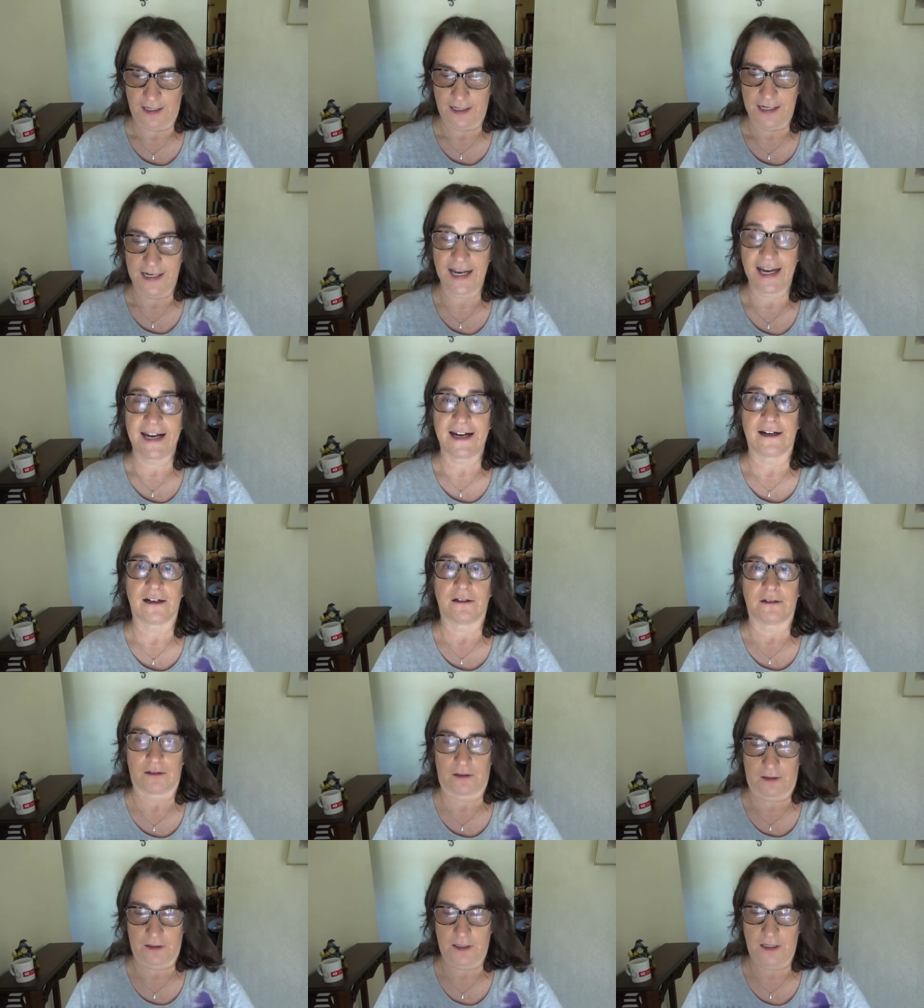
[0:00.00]

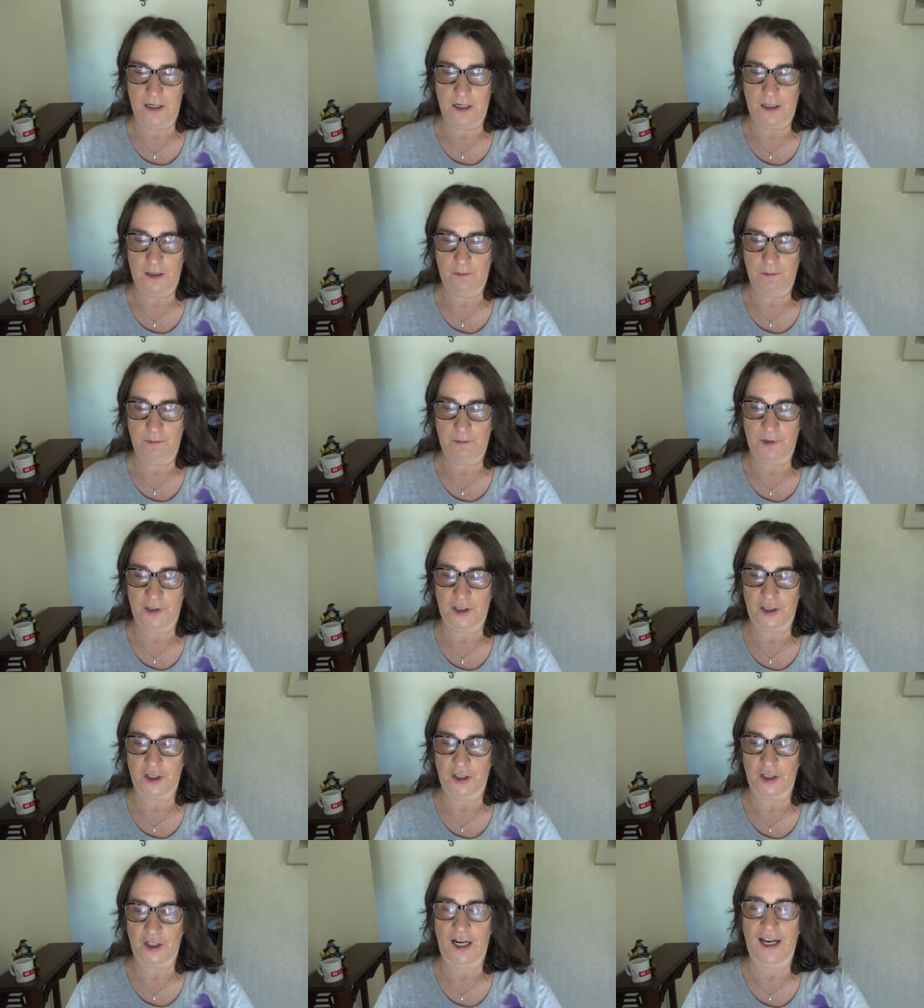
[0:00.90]
Now,
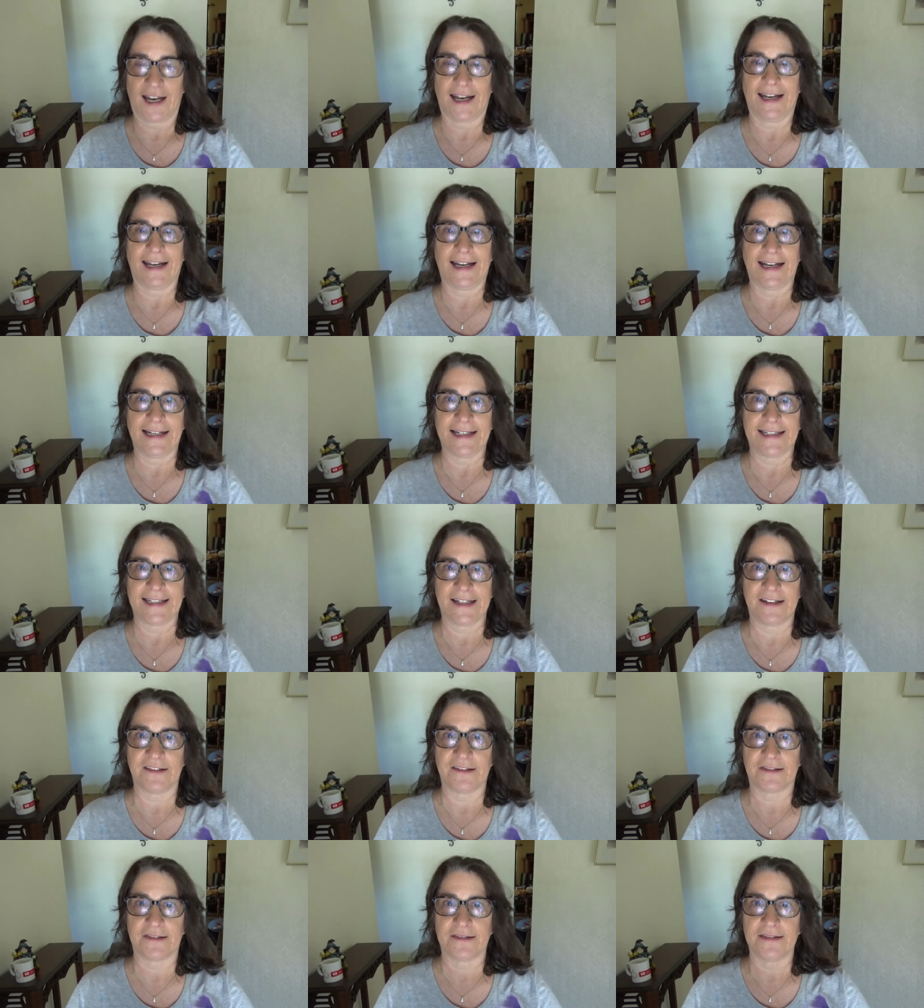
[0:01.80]
number eight
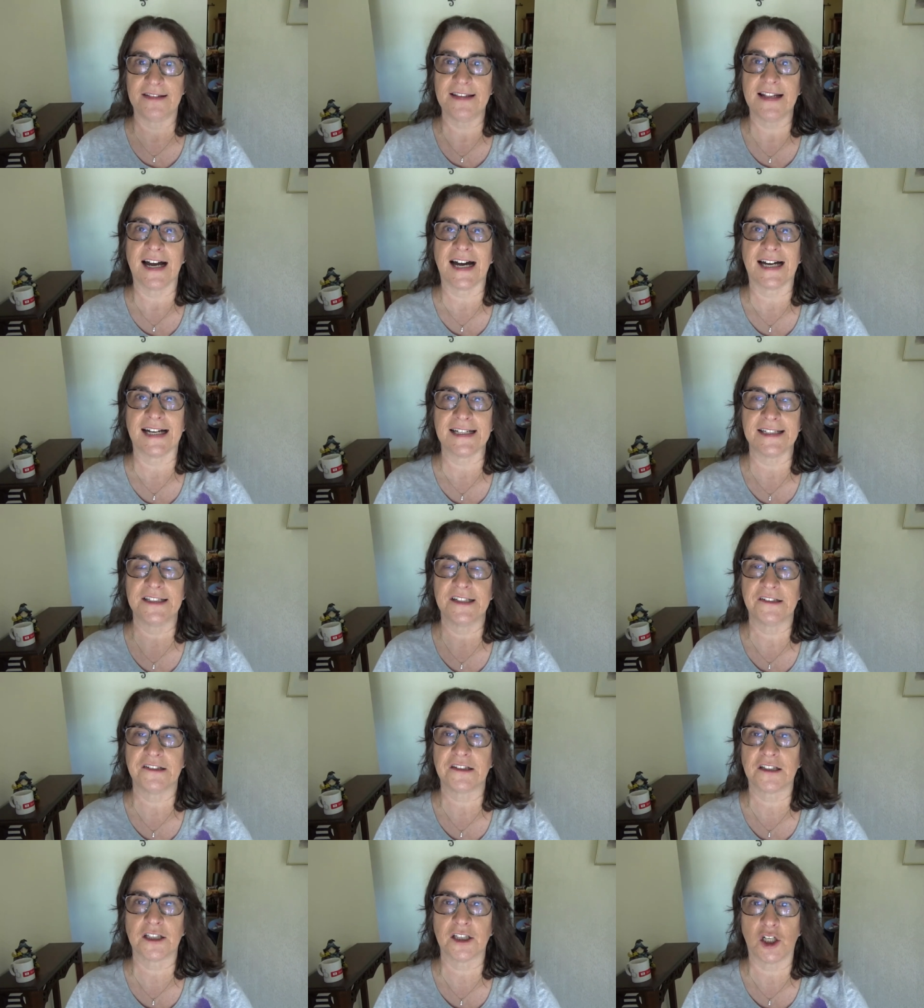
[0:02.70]
is not
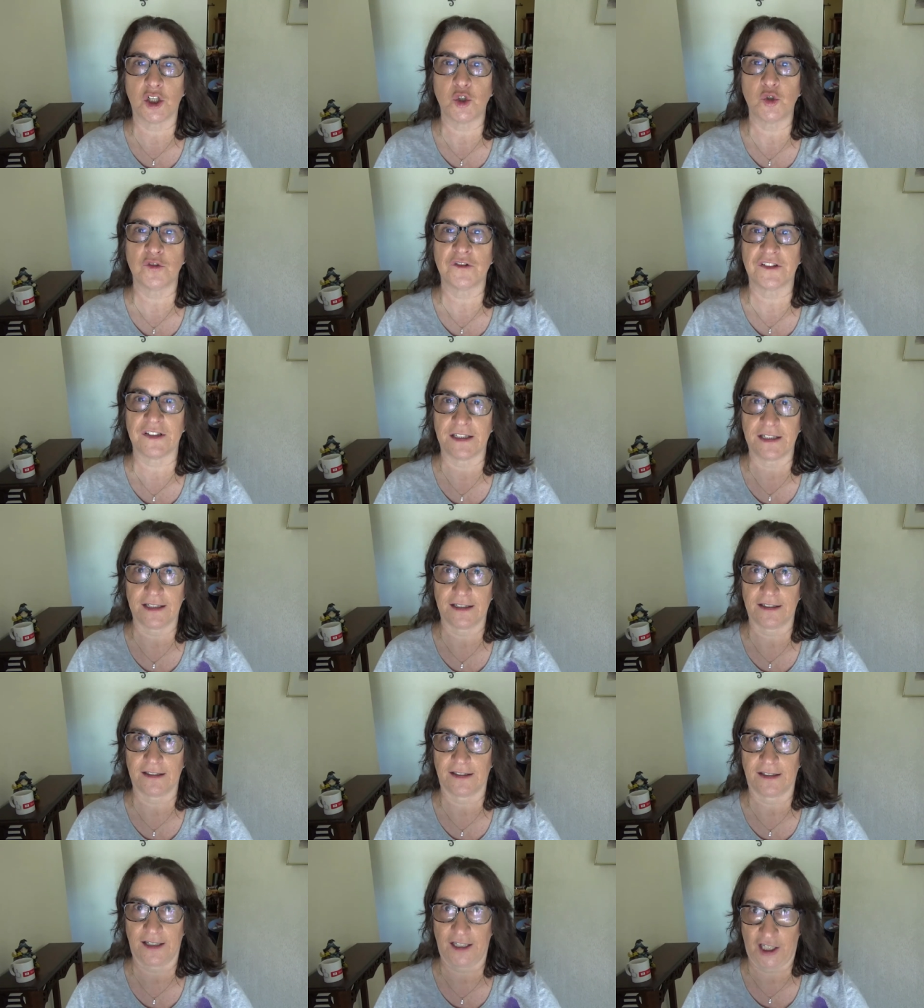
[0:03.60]

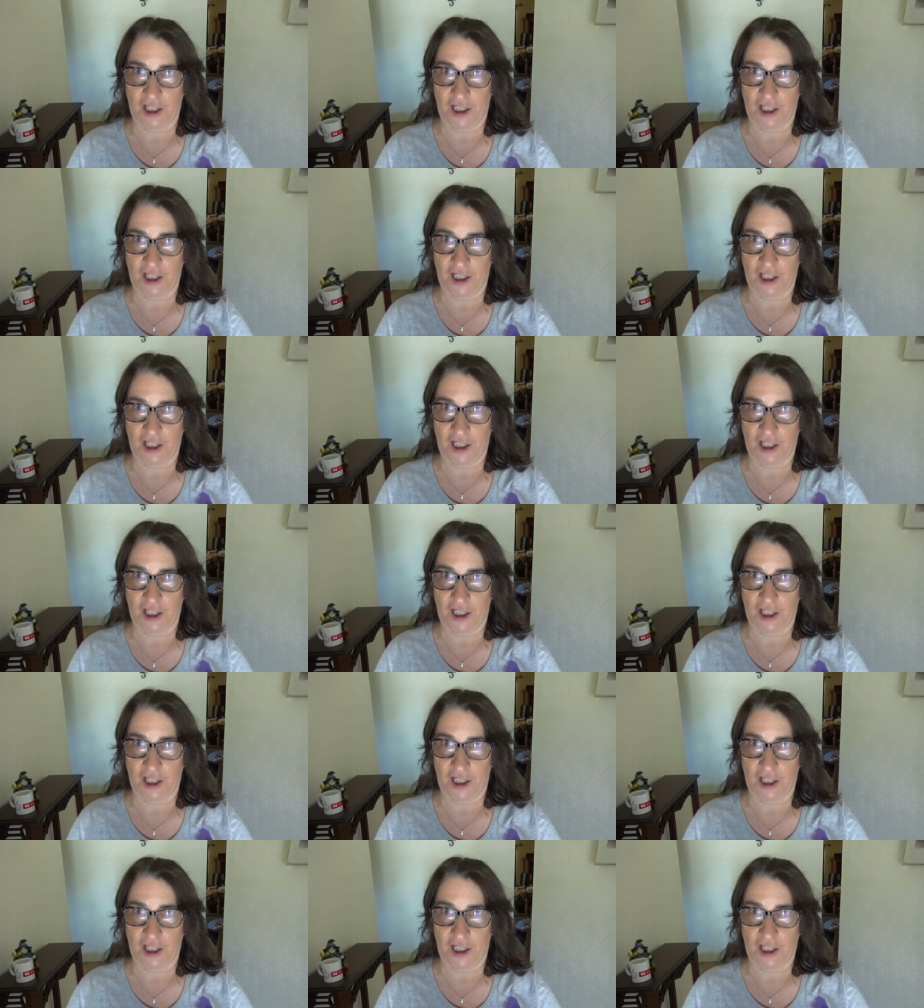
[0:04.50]
disclosing